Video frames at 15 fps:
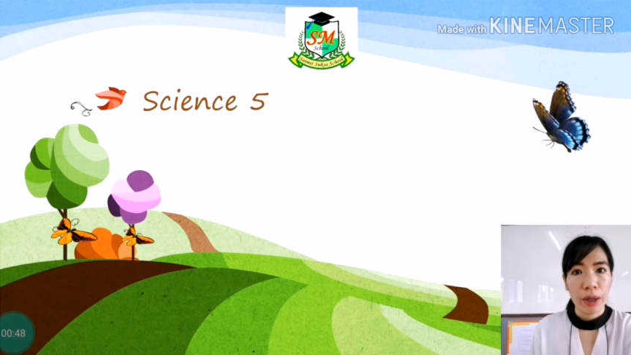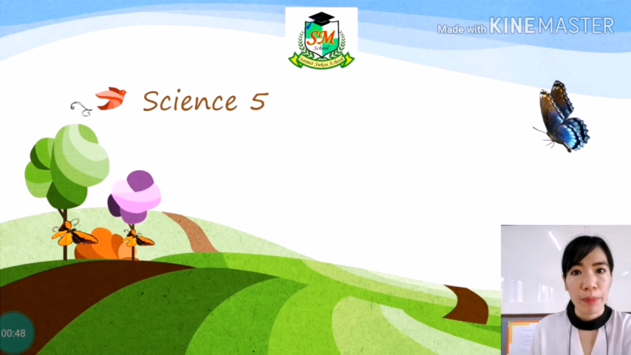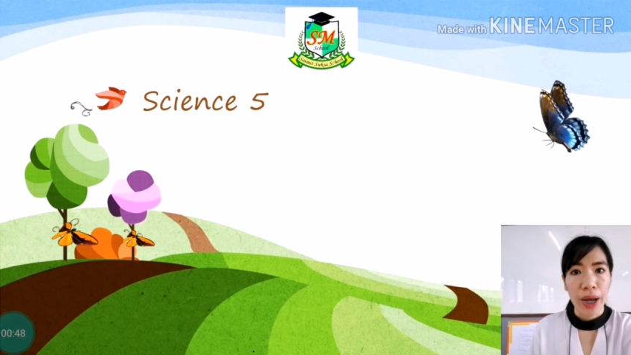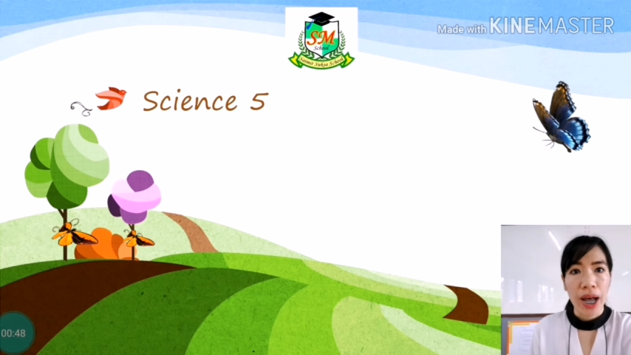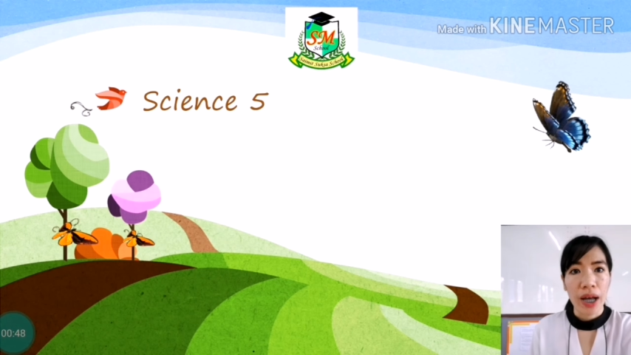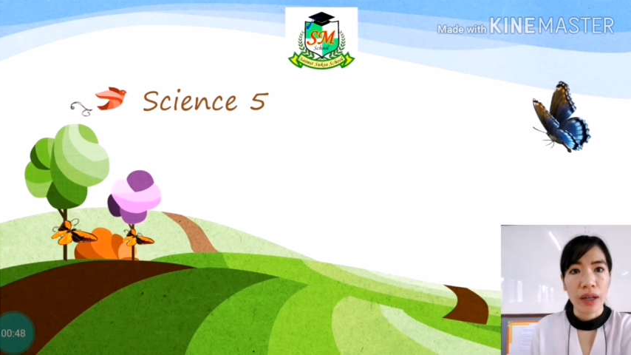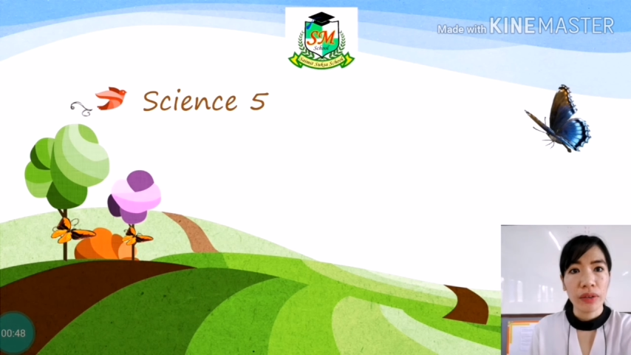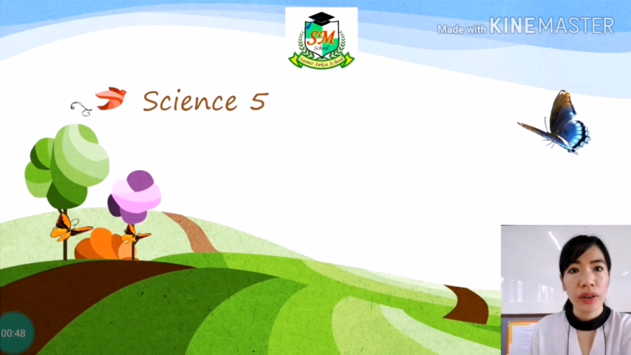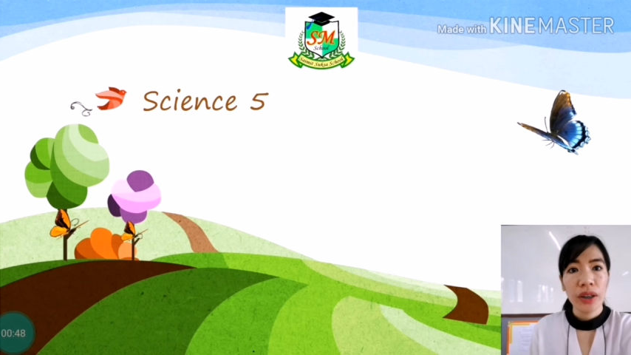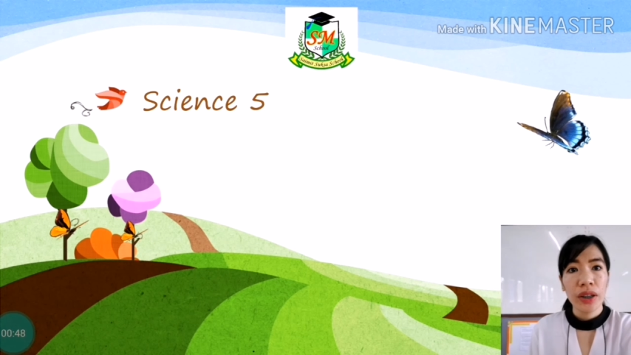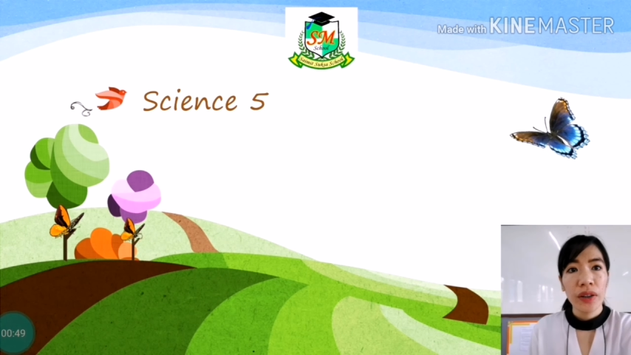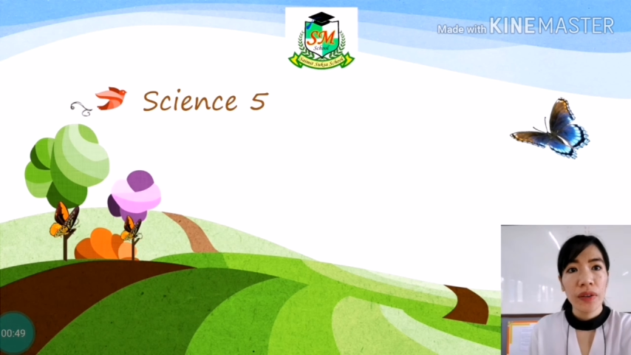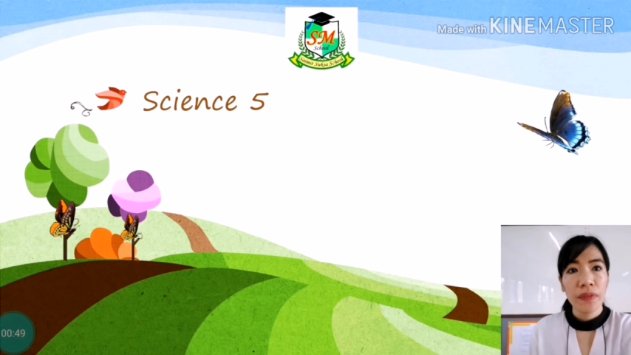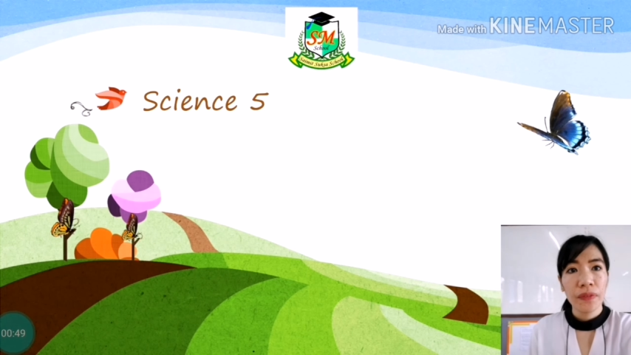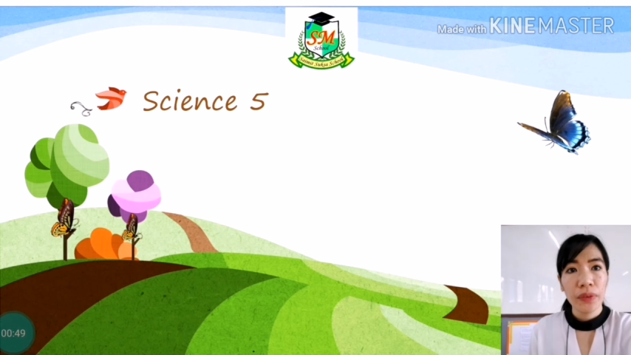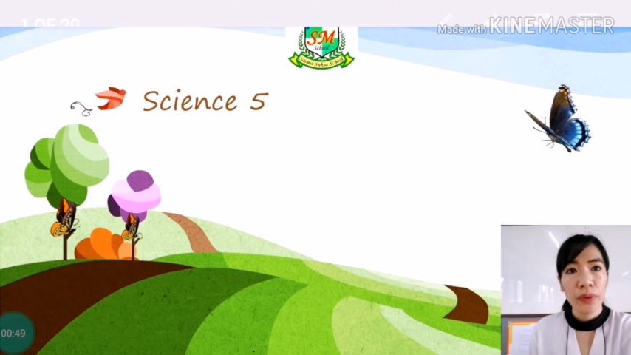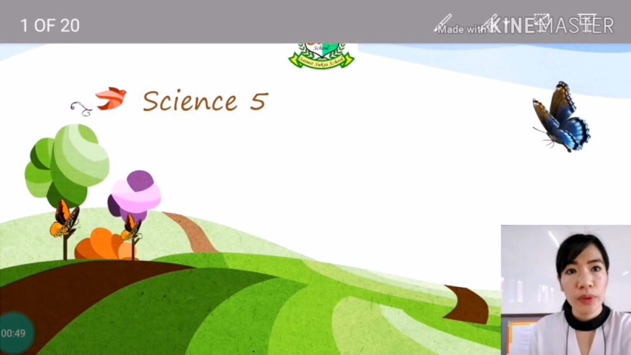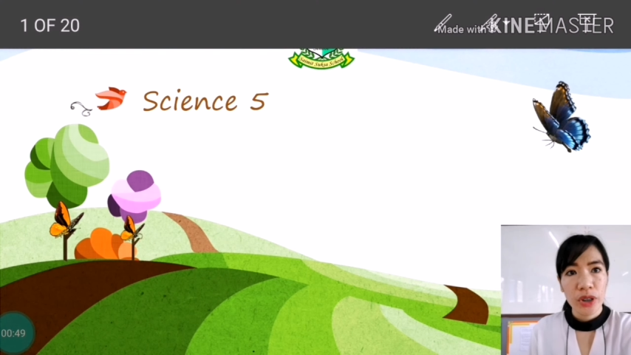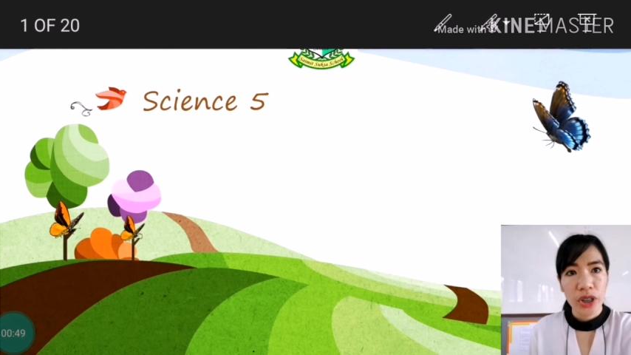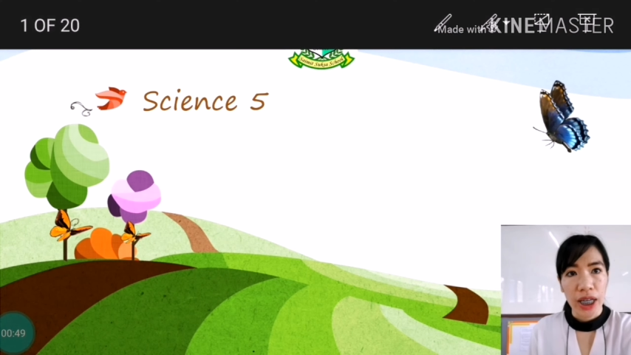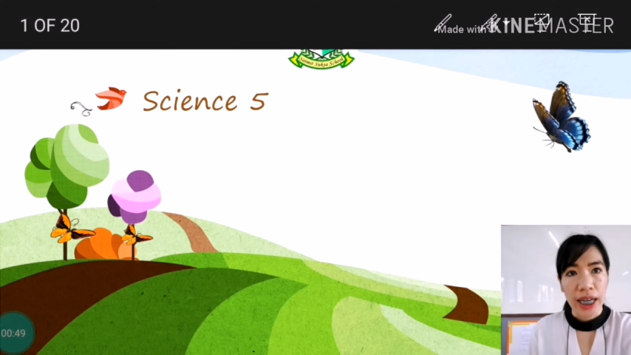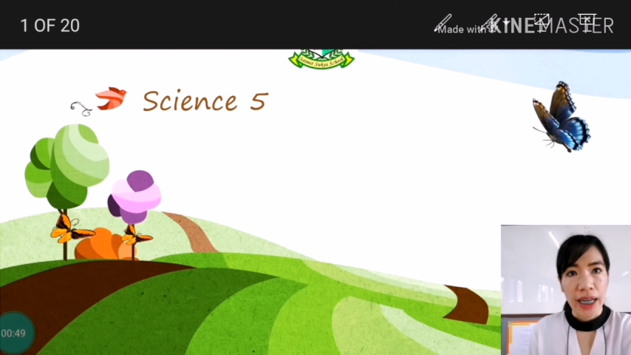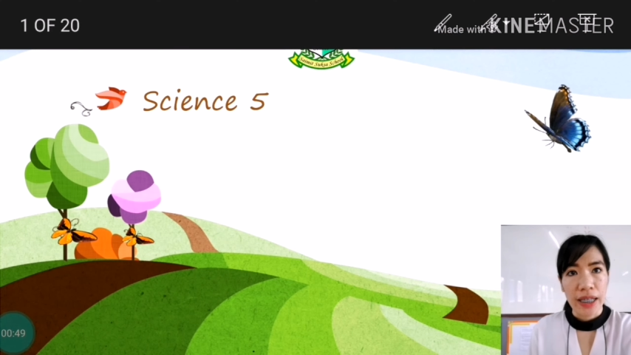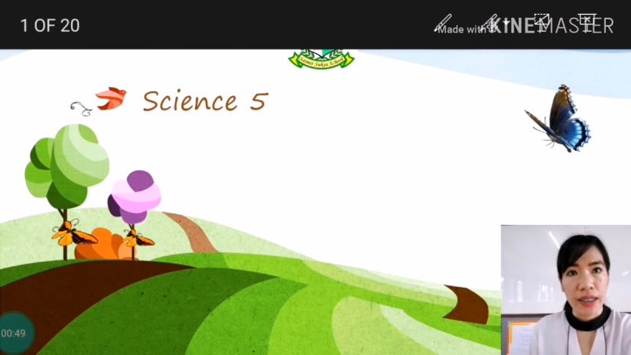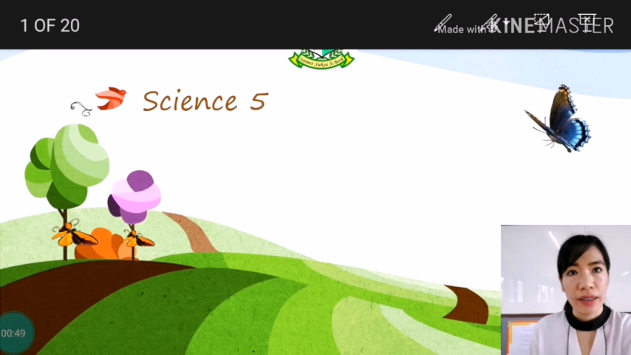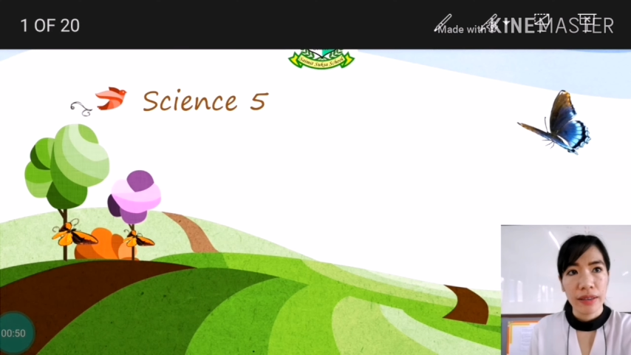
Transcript: about food chain.